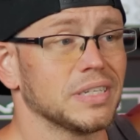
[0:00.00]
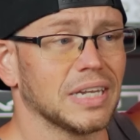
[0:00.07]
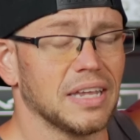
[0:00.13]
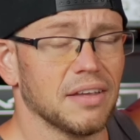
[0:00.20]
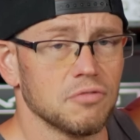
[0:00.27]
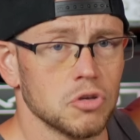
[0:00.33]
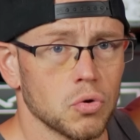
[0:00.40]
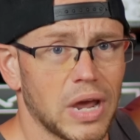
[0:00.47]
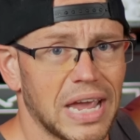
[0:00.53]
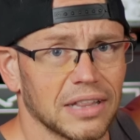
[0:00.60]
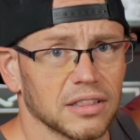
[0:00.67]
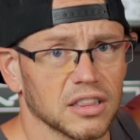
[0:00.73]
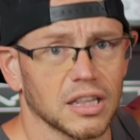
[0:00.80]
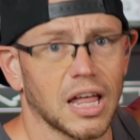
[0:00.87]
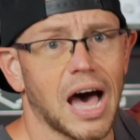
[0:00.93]
to give you a
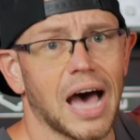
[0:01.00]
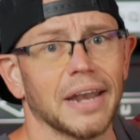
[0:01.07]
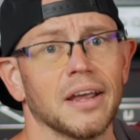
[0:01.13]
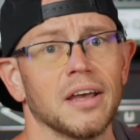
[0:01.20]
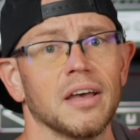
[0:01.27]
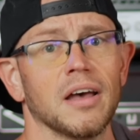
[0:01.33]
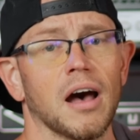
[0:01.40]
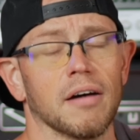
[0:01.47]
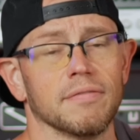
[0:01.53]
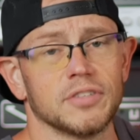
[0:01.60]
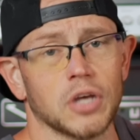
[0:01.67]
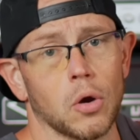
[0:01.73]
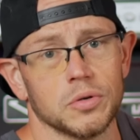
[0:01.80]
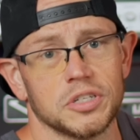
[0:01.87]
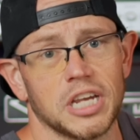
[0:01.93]
lot of
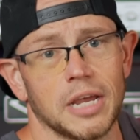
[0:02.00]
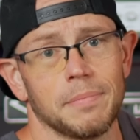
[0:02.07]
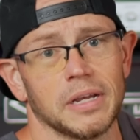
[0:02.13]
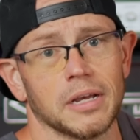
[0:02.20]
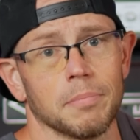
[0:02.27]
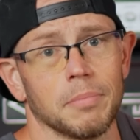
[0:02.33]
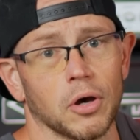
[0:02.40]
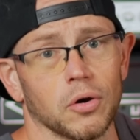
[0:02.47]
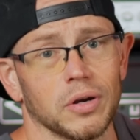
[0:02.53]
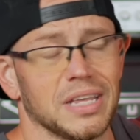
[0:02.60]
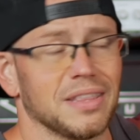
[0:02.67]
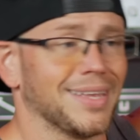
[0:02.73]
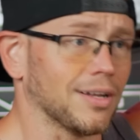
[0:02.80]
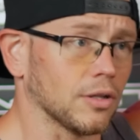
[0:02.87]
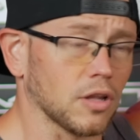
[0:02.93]
tone shaping ability
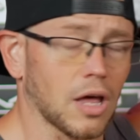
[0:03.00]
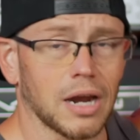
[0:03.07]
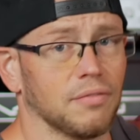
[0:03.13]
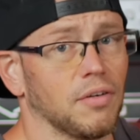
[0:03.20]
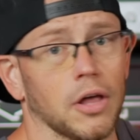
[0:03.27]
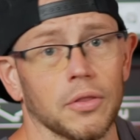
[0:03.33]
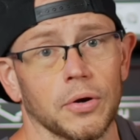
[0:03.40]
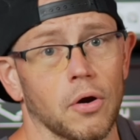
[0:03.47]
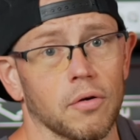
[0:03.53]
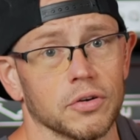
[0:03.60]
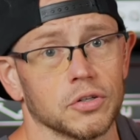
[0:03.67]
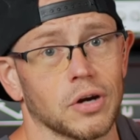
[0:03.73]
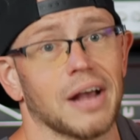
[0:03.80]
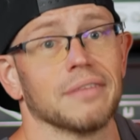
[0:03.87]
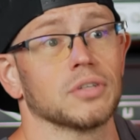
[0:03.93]
that a lot of other
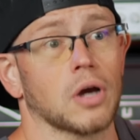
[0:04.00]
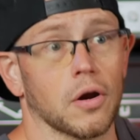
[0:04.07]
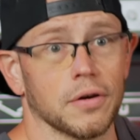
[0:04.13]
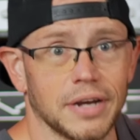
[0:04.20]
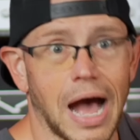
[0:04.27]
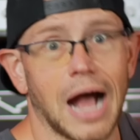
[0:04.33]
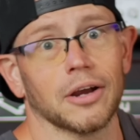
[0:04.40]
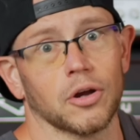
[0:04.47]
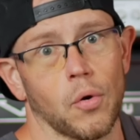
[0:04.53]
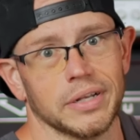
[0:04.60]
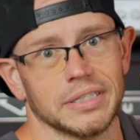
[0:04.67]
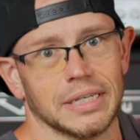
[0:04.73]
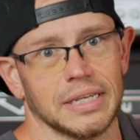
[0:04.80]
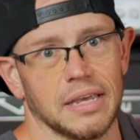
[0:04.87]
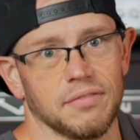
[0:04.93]
overdrives are not going
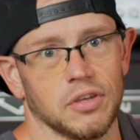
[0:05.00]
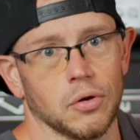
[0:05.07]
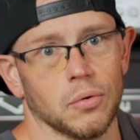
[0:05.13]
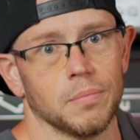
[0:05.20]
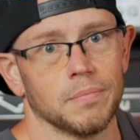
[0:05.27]
to give you.